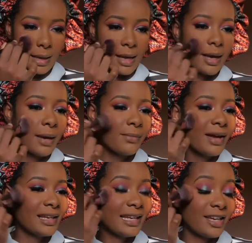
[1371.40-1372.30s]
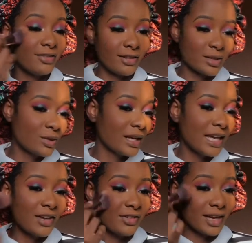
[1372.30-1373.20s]
Amber and Lhidia. So
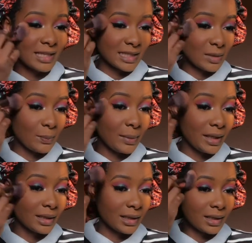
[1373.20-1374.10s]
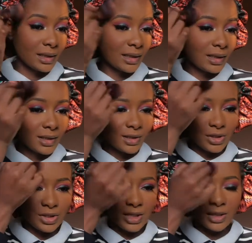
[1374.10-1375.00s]
Lhidia is the pink
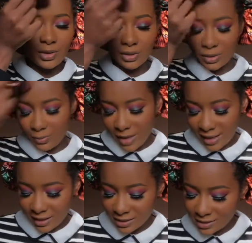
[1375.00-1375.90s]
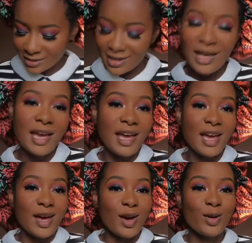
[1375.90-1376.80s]
shade on the palette.
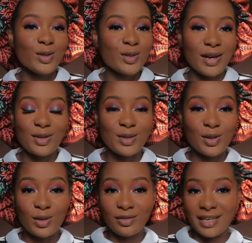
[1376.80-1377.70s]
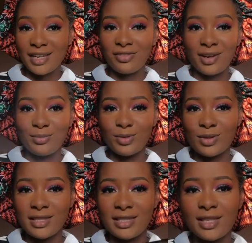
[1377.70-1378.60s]
Also, I also love Lhidia
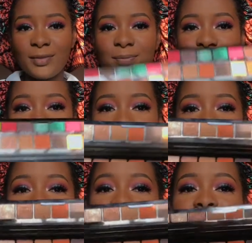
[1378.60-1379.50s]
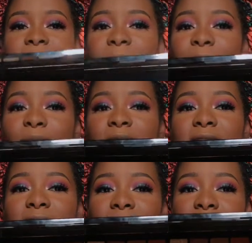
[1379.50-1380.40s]
Beauty. Lhidia
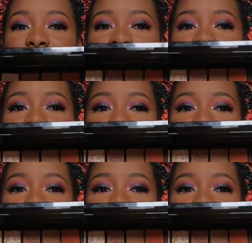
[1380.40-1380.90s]
Beauty is a makeup